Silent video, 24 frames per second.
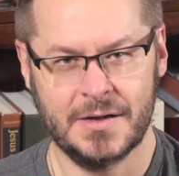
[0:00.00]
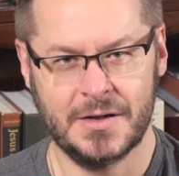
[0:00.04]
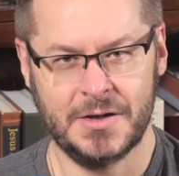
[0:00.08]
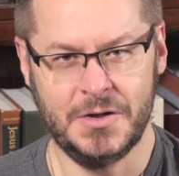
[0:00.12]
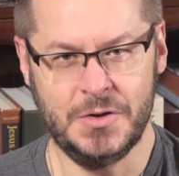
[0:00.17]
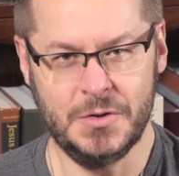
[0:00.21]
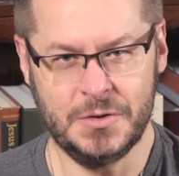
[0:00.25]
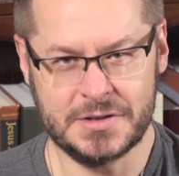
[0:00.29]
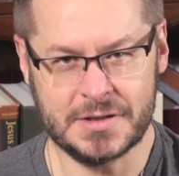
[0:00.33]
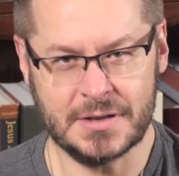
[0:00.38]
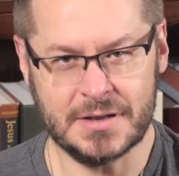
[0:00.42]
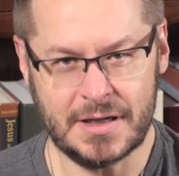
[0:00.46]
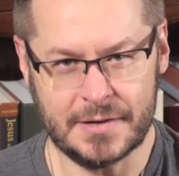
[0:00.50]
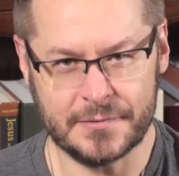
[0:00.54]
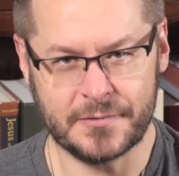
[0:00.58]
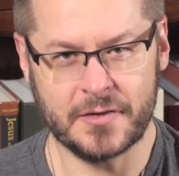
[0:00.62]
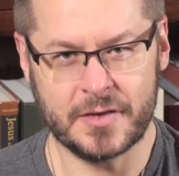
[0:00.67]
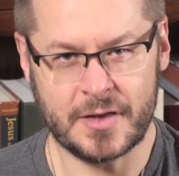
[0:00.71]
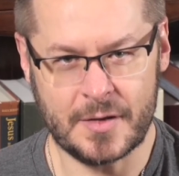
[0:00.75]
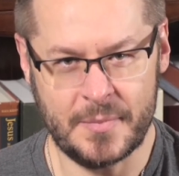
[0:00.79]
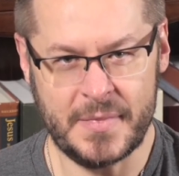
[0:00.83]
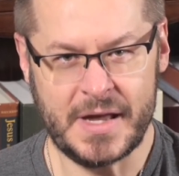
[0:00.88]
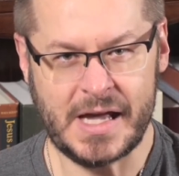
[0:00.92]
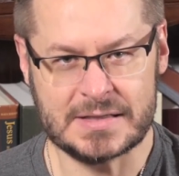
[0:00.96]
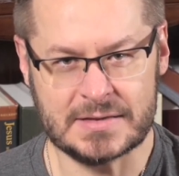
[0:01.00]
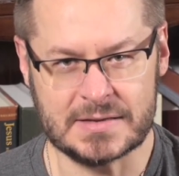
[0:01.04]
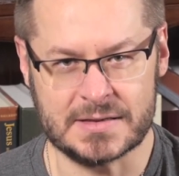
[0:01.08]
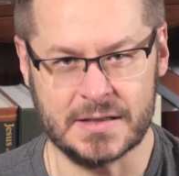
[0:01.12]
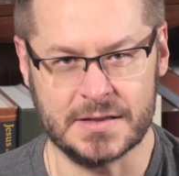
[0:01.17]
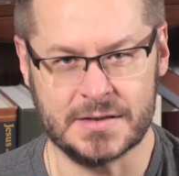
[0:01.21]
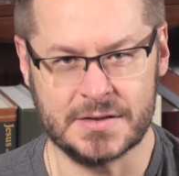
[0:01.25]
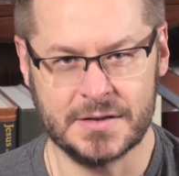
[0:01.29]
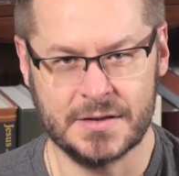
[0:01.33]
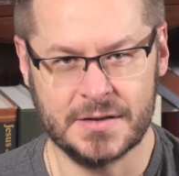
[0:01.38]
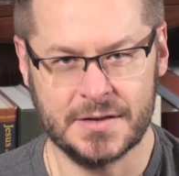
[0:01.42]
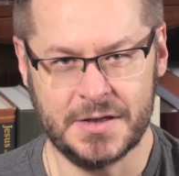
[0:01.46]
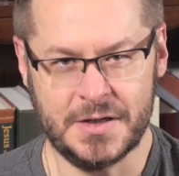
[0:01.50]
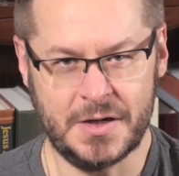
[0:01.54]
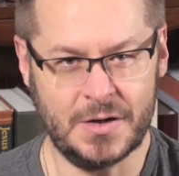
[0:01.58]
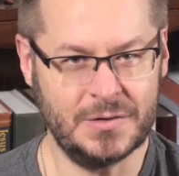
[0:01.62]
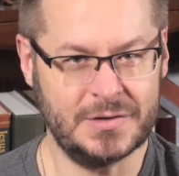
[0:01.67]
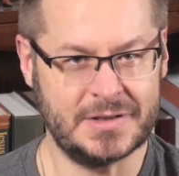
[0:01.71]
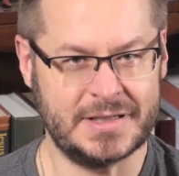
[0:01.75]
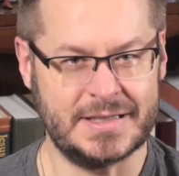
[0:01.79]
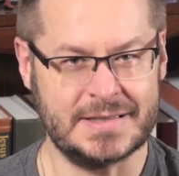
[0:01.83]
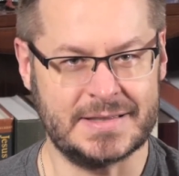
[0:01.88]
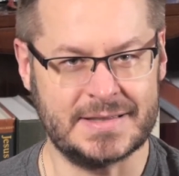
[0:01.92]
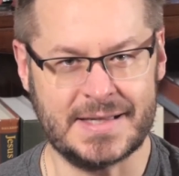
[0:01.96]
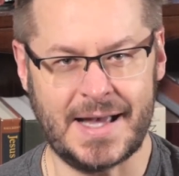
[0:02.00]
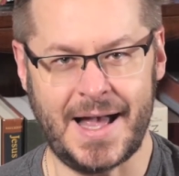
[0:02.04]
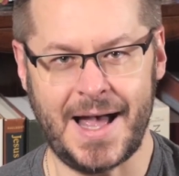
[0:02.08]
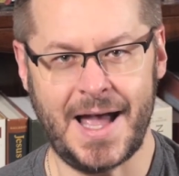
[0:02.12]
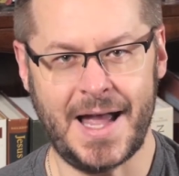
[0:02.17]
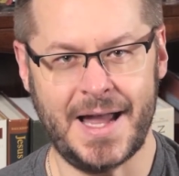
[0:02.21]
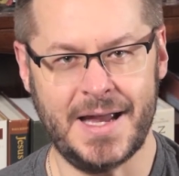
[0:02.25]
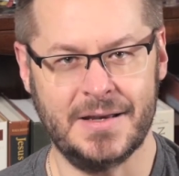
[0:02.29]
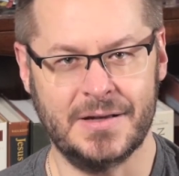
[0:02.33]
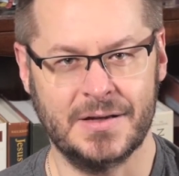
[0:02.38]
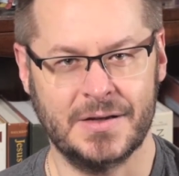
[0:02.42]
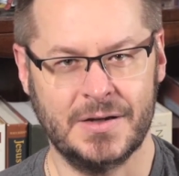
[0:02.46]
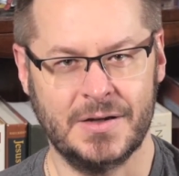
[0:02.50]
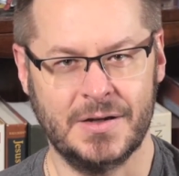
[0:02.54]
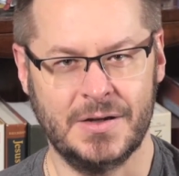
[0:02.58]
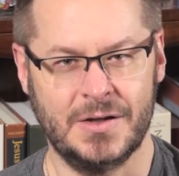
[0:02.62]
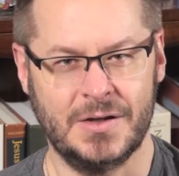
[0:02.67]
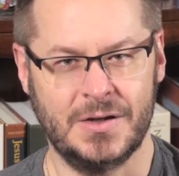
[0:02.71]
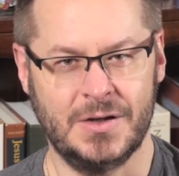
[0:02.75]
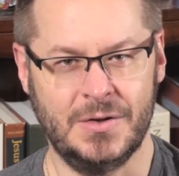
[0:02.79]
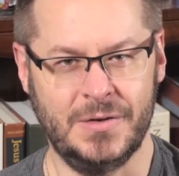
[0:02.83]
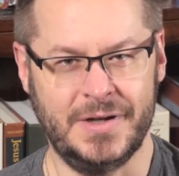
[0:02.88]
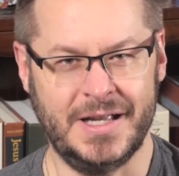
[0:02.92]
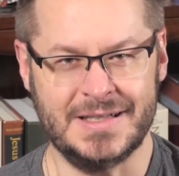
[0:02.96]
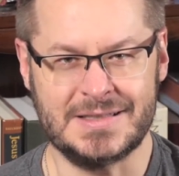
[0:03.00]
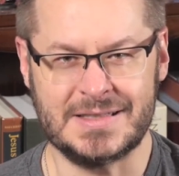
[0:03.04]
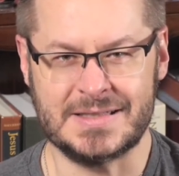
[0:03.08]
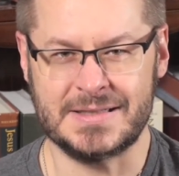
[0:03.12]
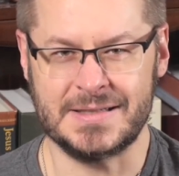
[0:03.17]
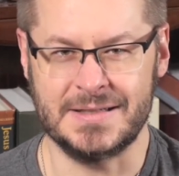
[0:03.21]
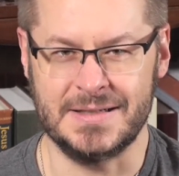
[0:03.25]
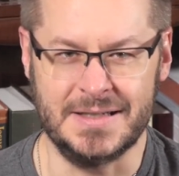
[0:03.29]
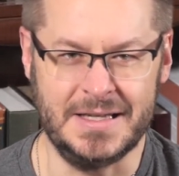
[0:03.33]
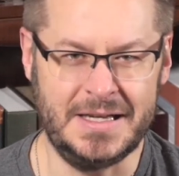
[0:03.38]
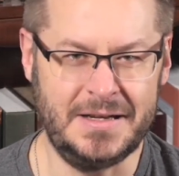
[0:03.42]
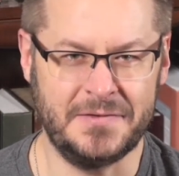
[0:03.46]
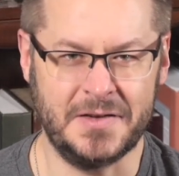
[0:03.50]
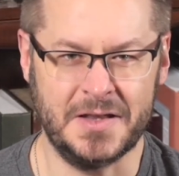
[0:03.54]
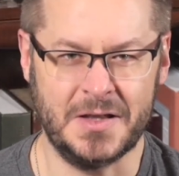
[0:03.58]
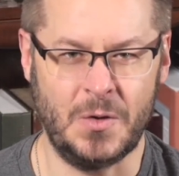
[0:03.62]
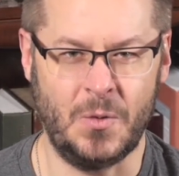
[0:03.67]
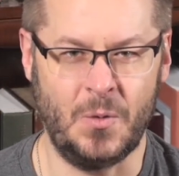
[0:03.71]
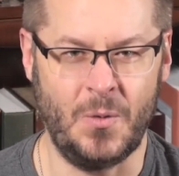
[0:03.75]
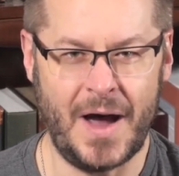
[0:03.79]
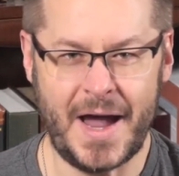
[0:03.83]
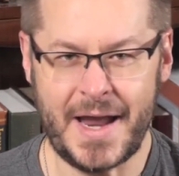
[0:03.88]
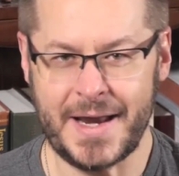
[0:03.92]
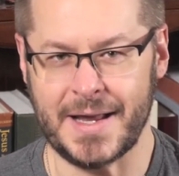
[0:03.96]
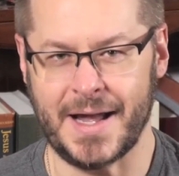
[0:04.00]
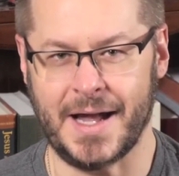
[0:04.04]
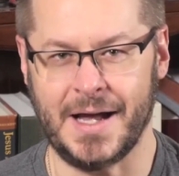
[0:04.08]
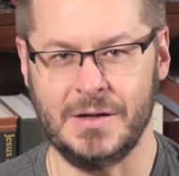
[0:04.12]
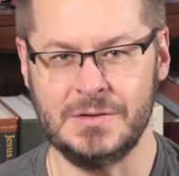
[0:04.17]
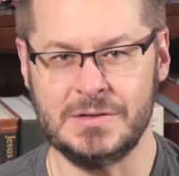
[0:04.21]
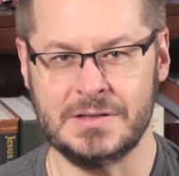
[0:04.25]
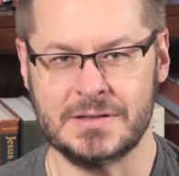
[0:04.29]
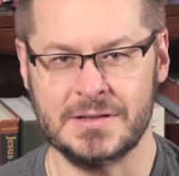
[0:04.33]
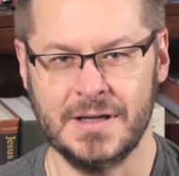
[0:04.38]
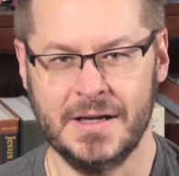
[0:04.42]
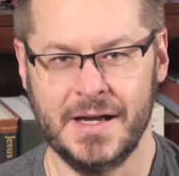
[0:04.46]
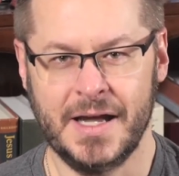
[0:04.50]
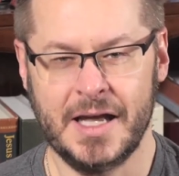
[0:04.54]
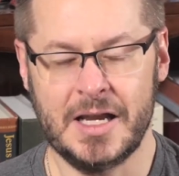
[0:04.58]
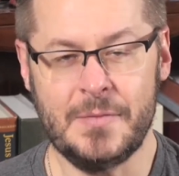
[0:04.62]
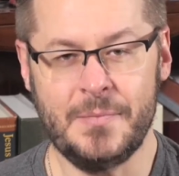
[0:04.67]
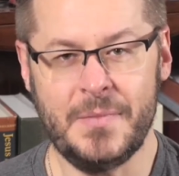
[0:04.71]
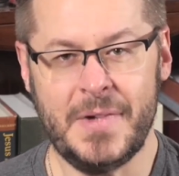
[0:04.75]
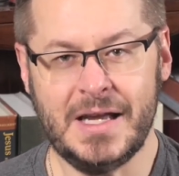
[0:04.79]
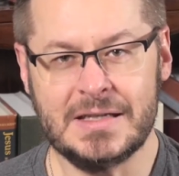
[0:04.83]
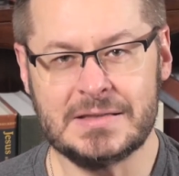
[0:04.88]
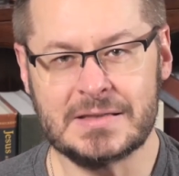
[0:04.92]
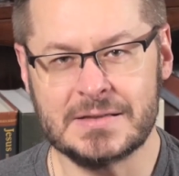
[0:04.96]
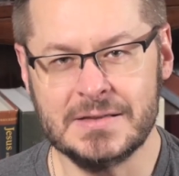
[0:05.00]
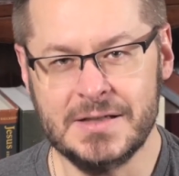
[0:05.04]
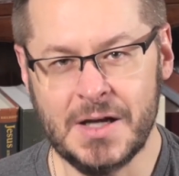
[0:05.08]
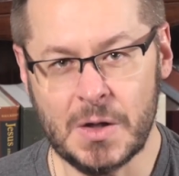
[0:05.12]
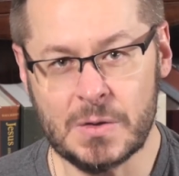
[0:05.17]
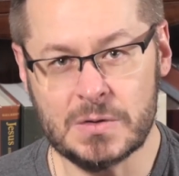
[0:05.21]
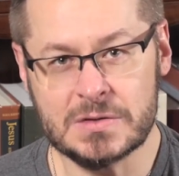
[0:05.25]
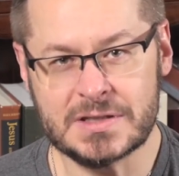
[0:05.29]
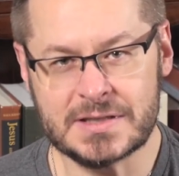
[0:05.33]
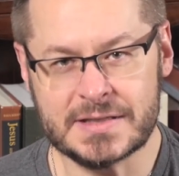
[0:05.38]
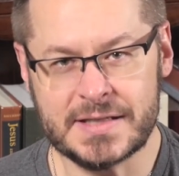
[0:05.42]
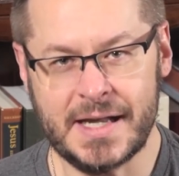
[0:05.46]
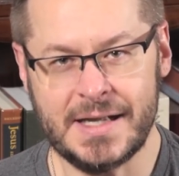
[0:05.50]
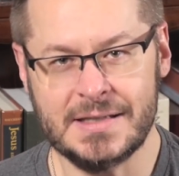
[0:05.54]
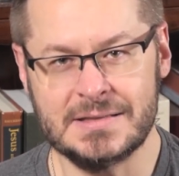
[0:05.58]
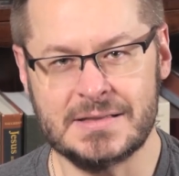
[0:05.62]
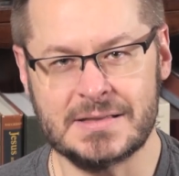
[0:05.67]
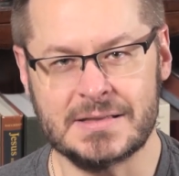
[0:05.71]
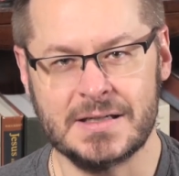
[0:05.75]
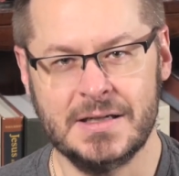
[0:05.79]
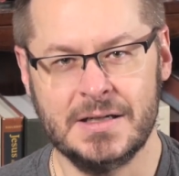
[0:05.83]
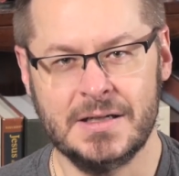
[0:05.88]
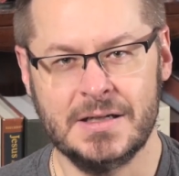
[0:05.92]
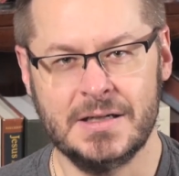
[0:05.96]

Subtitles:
You deliver the message. You don't decide who gets to live in the White House, and it makes no sense